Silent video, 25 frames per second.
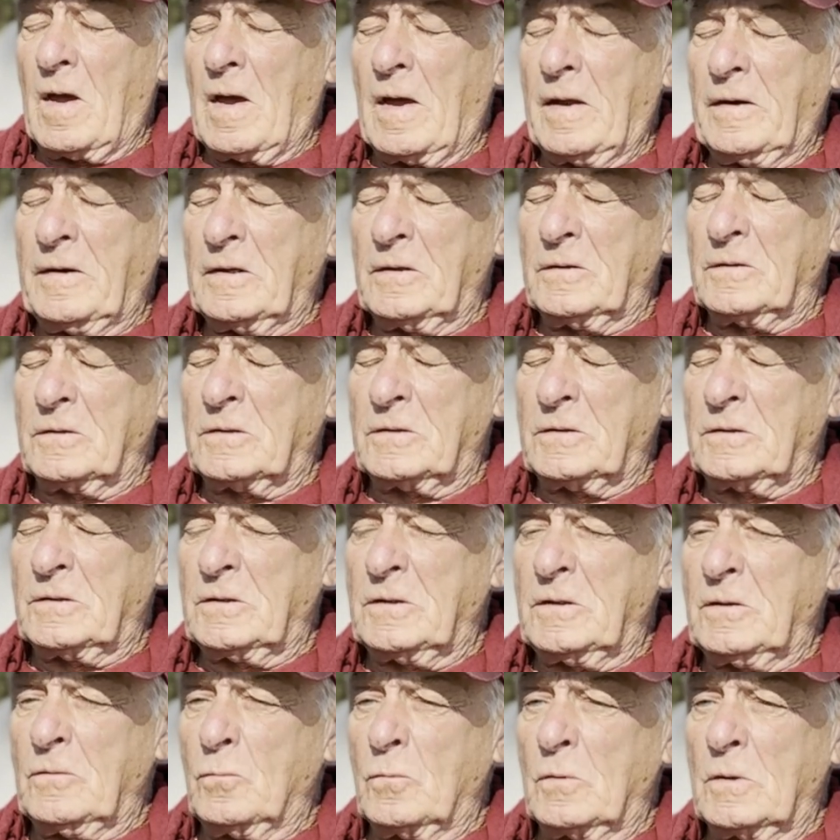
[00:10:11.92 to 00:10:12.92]
I didn't
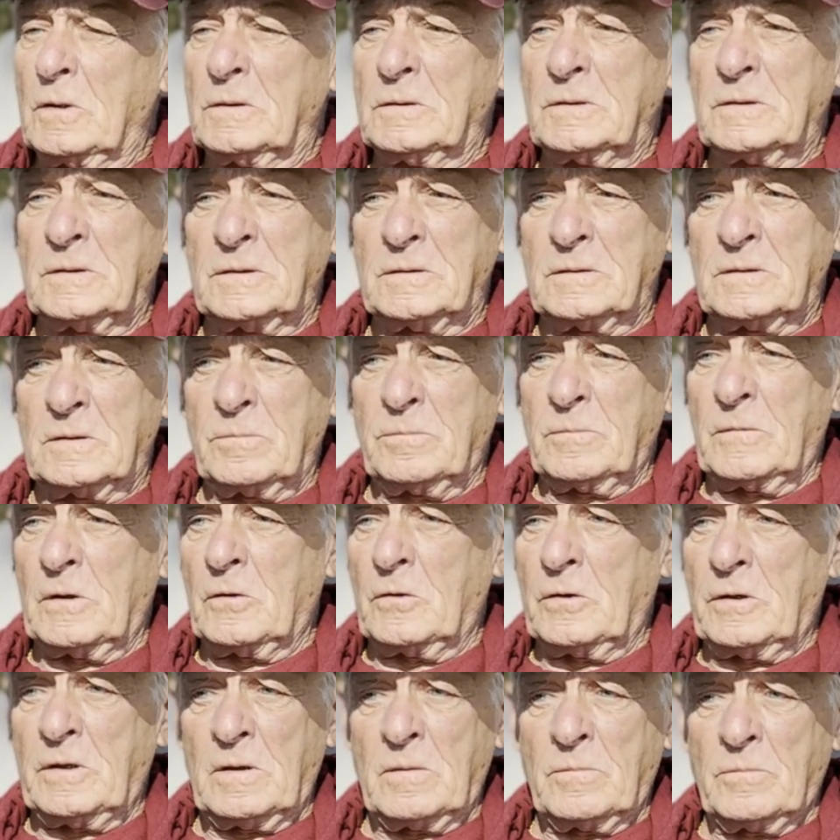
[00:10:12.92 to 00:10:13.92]
see ones at the
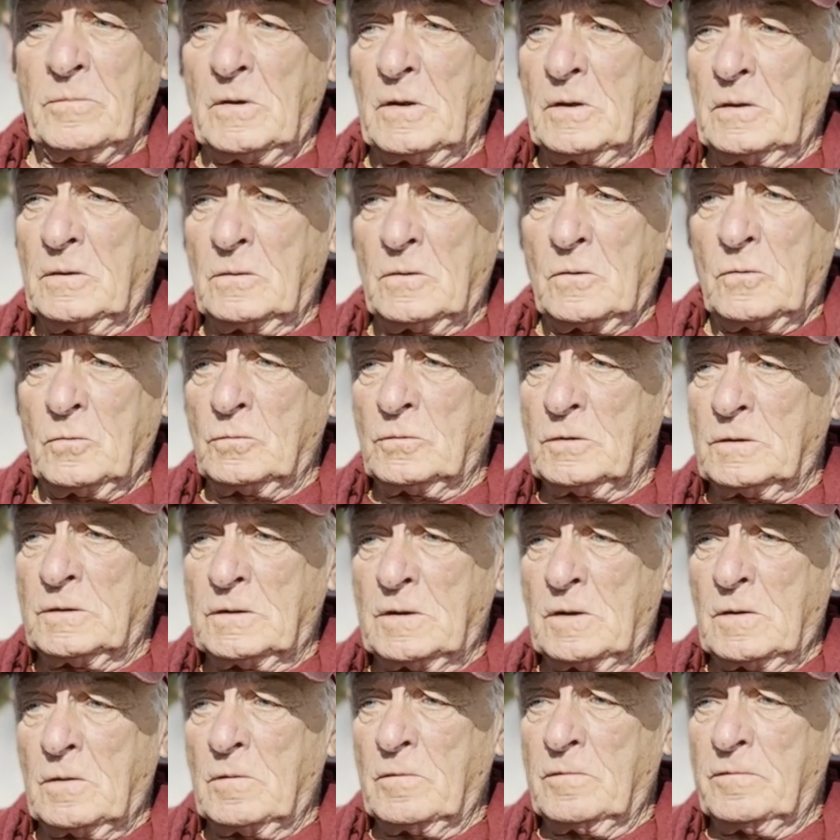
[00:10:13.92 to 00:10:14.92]
Marriott my own
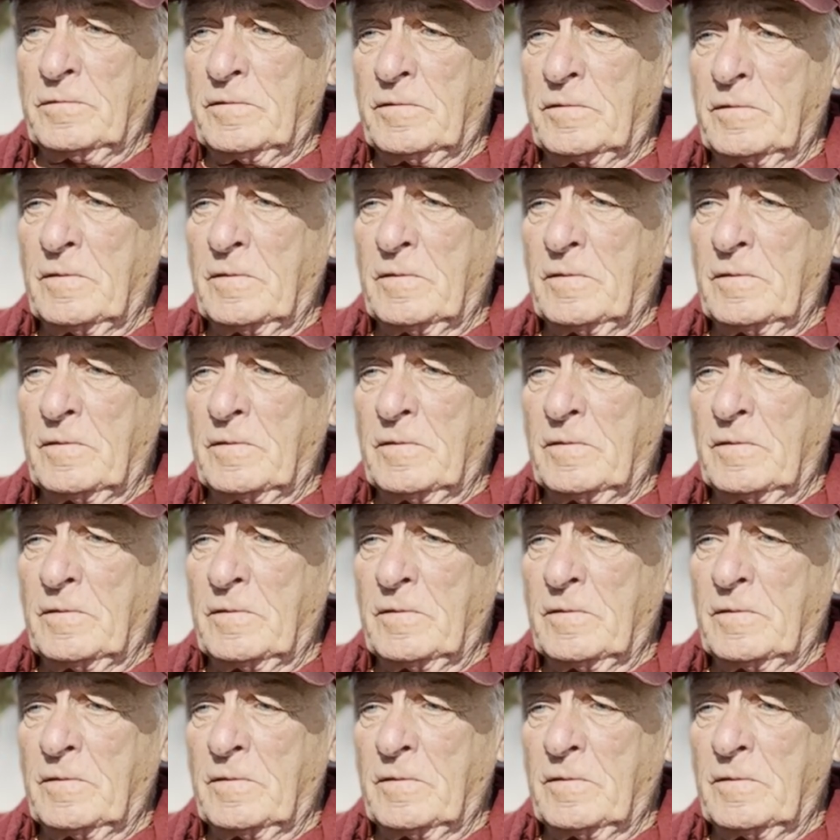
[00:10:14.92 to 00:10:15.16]
self.